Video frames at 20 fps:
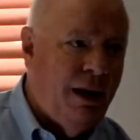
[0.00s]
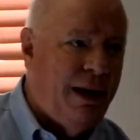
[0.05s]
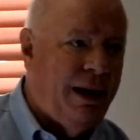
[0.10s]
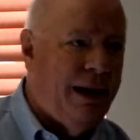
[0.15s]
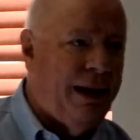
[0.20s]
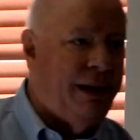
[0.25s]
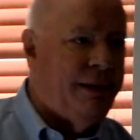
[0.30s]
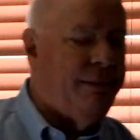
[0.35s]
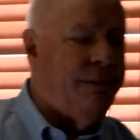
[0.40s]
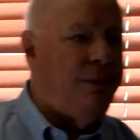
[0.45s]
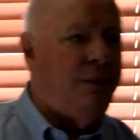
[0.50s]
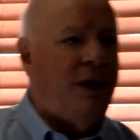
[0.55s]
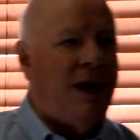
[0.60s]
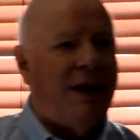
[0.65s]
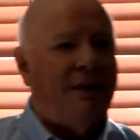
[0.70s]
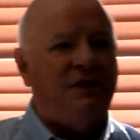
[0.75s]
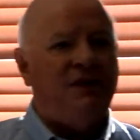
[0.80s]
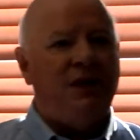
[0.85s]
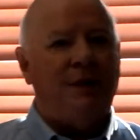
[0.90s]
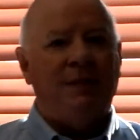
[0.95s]
And when
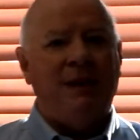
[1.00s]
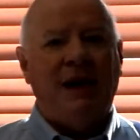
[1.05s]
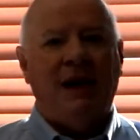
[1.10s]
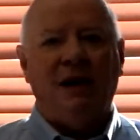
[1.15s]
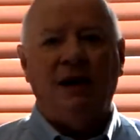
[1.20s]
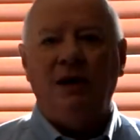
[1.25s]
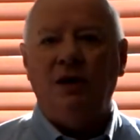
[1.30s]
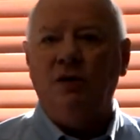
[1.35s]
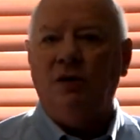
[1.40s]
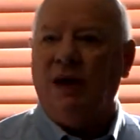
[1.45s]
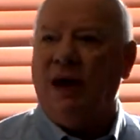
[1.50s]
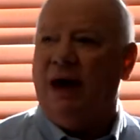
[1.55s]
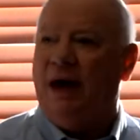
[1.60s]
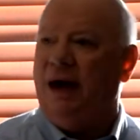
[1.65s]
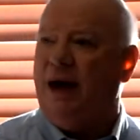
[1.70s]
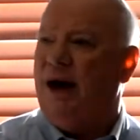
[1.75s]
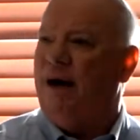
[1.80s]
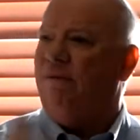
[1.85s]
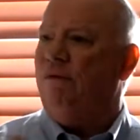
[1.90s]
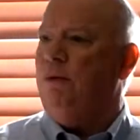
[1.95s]
I was coming out of UK,
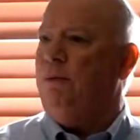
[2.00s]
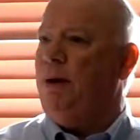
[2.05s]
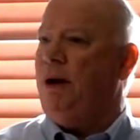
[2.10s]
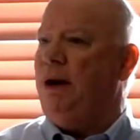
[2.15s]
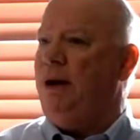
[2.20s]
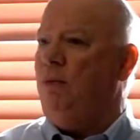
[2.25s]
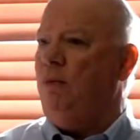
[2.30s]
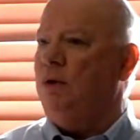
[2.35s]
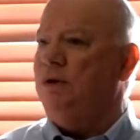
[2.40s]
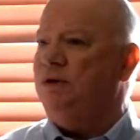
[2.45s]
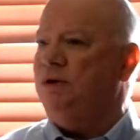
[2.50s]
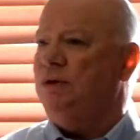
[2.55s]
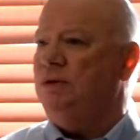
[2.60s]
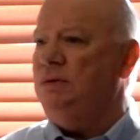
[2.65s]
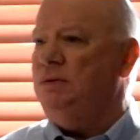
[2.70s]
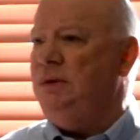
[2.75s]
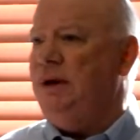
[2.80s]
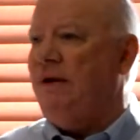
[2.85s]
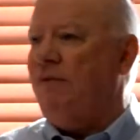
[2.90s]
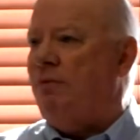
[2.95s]
everybody was
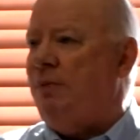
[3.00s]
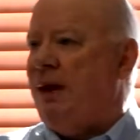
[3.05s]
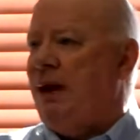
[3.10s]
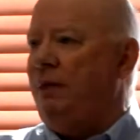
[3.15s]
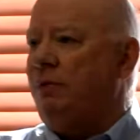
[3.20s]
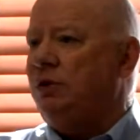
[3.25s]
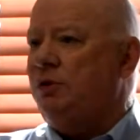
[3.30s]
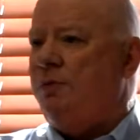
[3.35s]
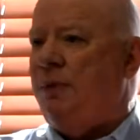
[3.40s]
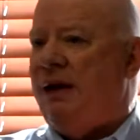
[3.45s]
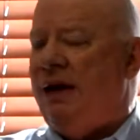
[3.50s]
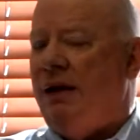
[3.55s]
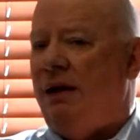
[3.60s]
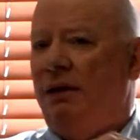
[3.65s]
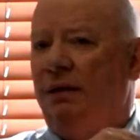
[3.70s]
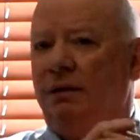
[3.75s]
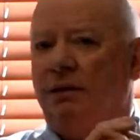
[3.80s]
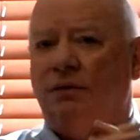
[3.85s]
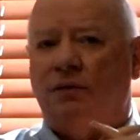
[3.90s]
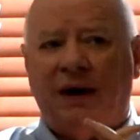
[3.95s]

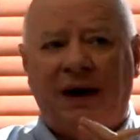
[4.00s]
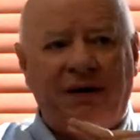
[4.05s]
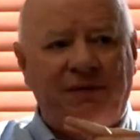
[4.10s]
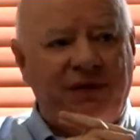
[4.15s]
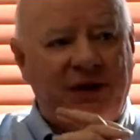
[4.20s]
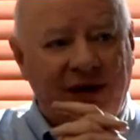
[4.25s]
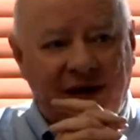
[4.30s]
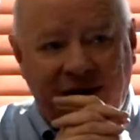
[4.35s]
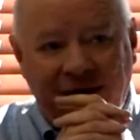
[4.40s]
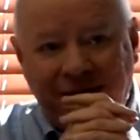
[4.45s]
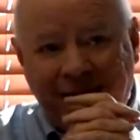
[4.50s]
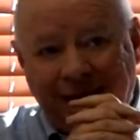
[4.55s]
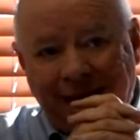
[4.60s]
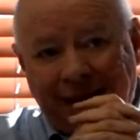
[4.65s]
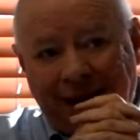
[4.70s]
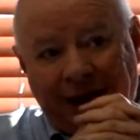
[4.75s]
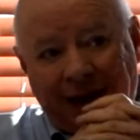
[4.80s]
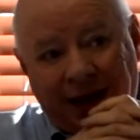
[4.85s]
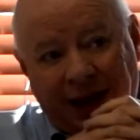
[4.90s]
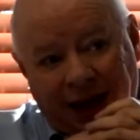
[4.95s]
being drafted.
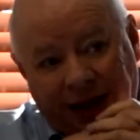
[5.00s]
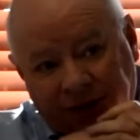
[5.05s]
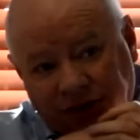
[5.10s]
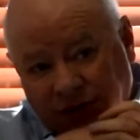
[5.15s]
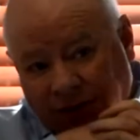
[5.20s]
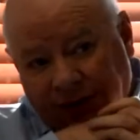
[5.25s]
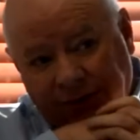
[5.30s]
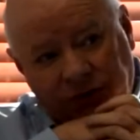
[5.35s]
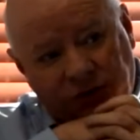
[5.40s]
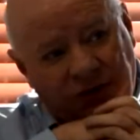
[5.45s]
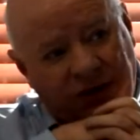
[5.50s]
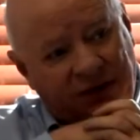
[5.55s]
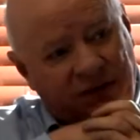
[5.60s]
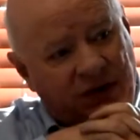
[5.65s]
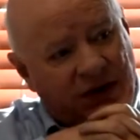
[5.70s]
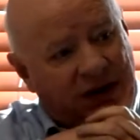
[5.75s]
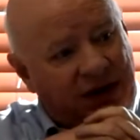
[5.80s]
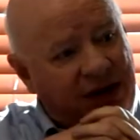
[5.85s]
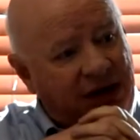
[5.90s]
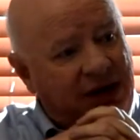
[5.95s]
And so I was
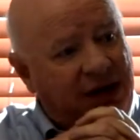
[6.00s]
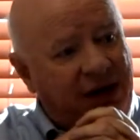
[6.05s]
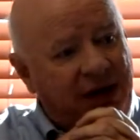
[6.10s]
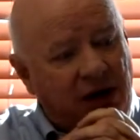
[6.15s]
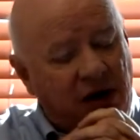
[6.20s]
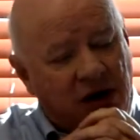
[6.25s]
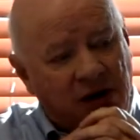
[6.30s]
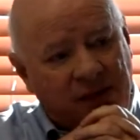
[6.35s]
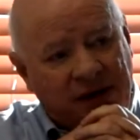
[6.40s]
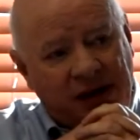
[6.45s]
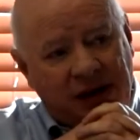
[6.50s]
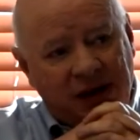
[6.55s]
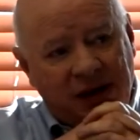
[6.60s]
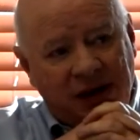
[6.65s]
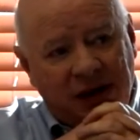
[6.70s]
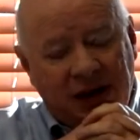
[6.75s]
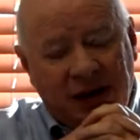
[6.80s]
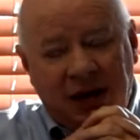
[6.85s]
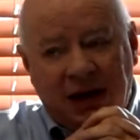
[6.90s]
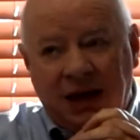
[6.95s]
drafted into the Army.
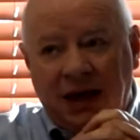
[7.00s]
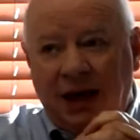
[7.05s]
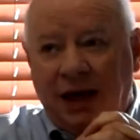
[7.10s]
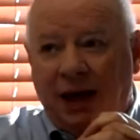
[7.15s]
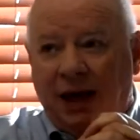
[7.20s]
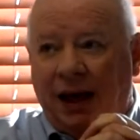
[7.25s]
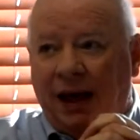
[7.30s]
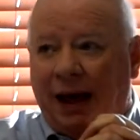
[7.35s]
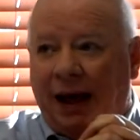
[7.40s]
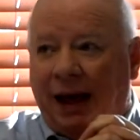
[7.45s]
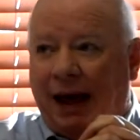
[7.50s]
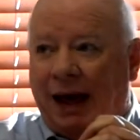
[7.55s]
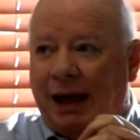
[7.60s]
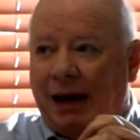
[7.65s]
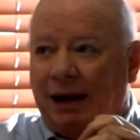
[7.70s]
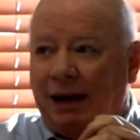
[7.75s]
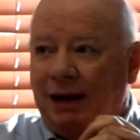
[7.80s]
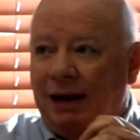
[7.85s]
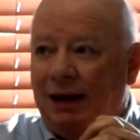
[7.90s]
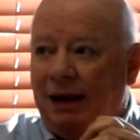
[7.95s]

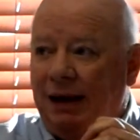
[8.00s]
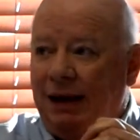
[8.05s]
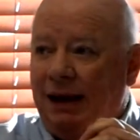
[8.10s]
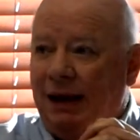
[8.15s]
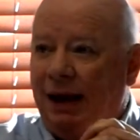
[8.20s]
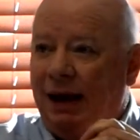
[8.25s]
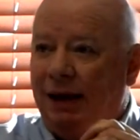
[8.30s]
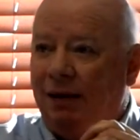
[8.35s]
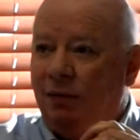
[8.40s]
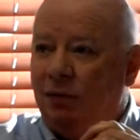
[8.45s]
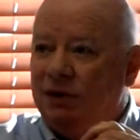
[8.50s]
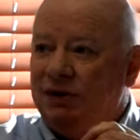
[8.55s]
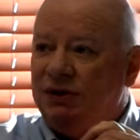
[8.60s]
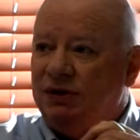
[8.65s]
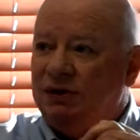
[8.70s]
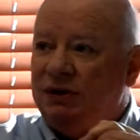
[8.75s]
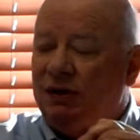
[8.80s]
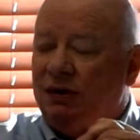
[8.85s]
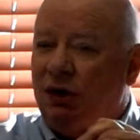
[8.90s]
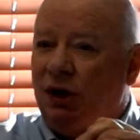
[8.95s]
And it
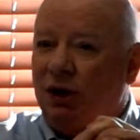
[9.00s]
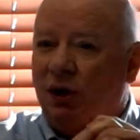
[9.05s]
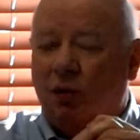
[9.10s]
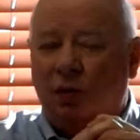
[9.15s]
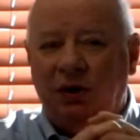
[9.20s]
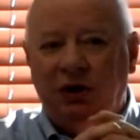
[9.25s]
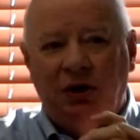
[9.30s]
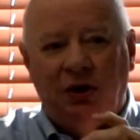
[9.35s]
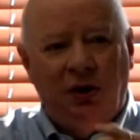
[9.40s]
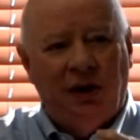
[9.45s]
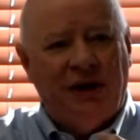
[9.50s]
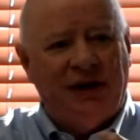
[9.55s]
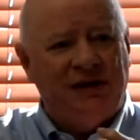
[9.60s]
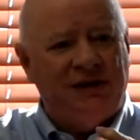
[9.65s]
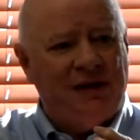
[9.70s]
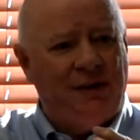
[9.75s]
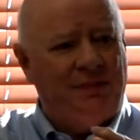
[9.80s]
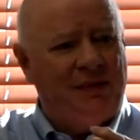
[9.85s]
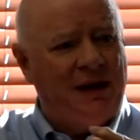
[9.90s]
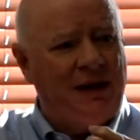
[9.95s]
was, you know, when you look at
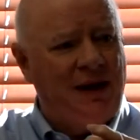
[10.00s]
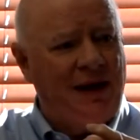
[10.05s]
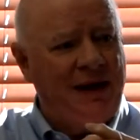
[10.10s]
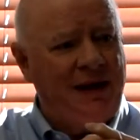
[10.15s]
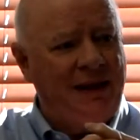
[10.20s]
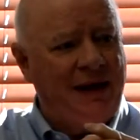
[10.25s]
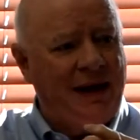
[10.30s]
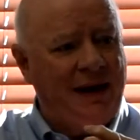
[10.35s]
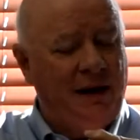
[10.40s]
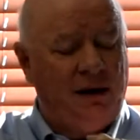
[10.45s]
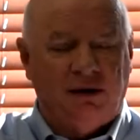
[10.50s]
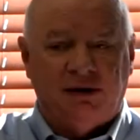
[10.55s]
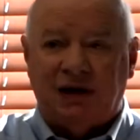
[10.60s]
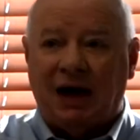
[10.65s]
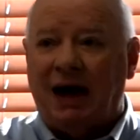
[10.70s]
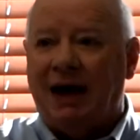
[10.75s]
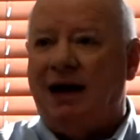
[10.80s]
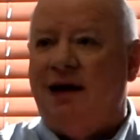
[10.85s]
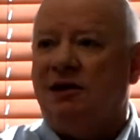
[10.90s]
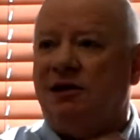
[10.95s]
something like that, because
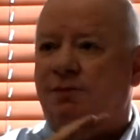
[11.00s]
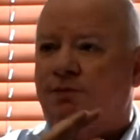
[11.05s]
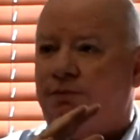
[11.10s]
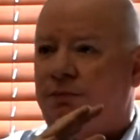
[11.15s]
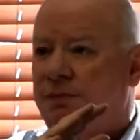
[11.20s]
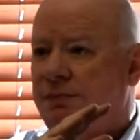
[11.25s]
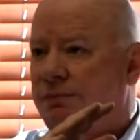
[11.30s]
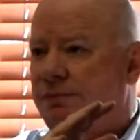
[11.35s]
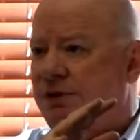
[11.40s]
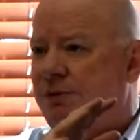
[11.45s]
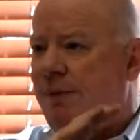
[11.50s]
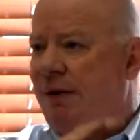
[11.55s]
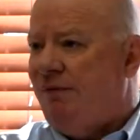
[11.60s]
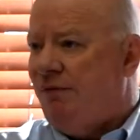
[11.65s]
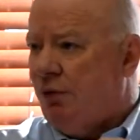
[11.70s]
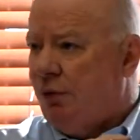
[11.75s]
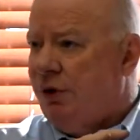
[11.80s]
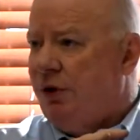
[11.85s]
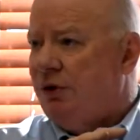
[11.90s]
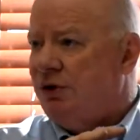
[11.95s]
I had spent
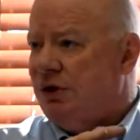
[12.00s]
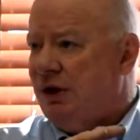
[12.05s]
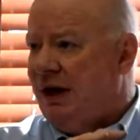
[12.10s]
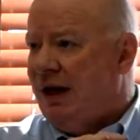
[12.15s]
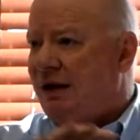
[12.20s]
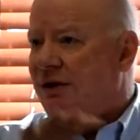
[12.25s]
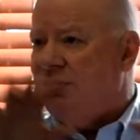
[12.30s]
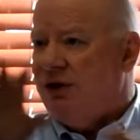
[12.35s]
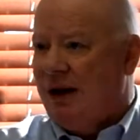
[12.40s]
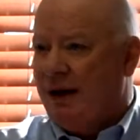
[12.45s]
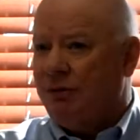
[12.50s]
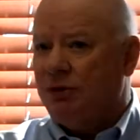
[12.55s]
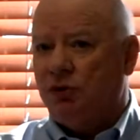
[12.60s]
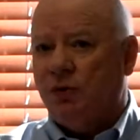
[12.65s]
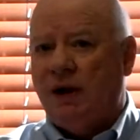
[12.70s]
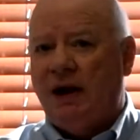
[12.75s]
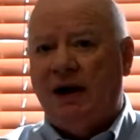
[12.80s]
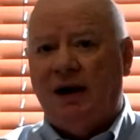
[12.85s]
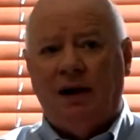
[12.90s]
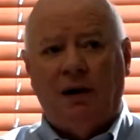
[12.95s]
4 years in college and I was
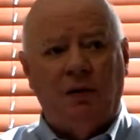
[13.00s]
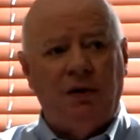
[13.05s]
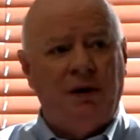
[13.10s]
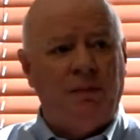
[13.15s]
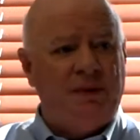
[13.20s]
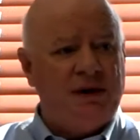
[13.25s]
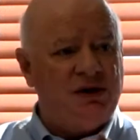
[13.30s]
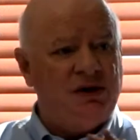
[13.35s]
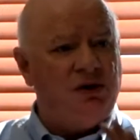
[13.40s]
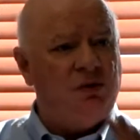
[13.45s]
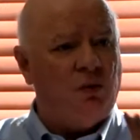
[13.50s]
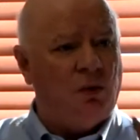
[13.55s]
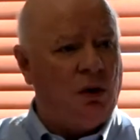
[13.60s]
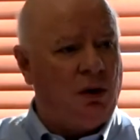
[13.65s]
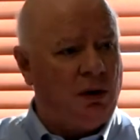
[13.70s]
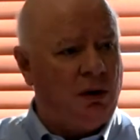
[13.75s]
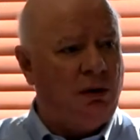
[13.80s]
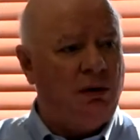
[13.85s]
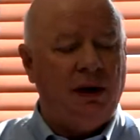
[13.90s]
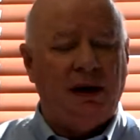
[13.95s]
ready to go in the business
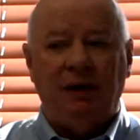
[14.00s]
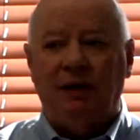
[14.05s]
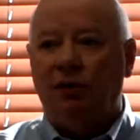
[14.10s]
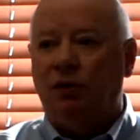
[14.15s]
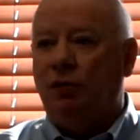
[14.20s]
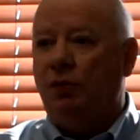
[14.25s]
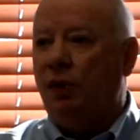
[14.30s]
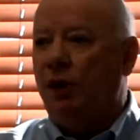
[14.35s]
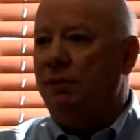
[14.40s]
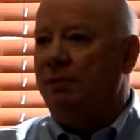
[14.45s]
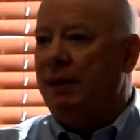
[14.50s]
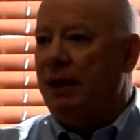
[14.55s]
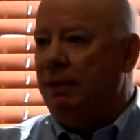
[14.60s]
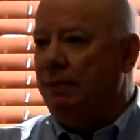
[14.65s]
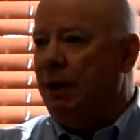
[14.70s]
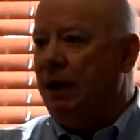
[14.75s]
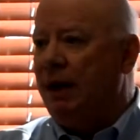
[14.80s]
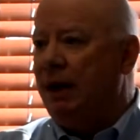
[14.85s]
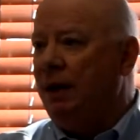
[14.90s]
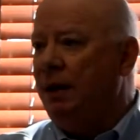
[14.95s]
world and make
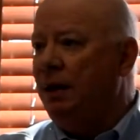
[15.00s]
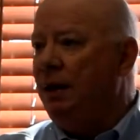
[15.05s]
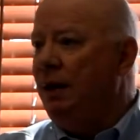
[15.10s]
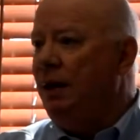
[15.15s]
money.